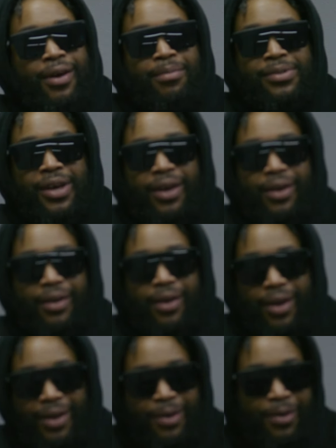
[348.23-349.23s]
I'm taking
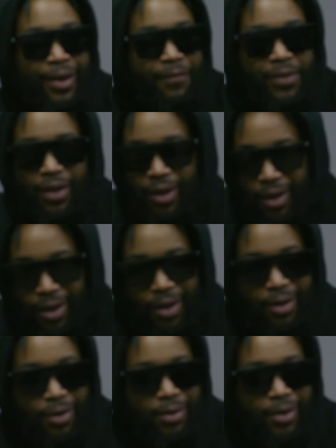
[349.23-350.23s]
L after
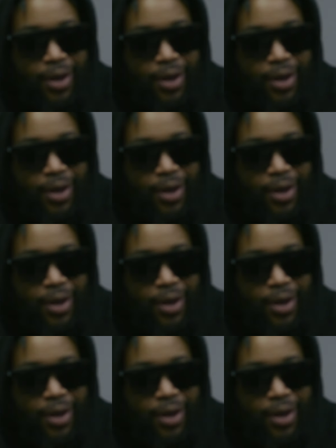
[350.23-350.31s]
L.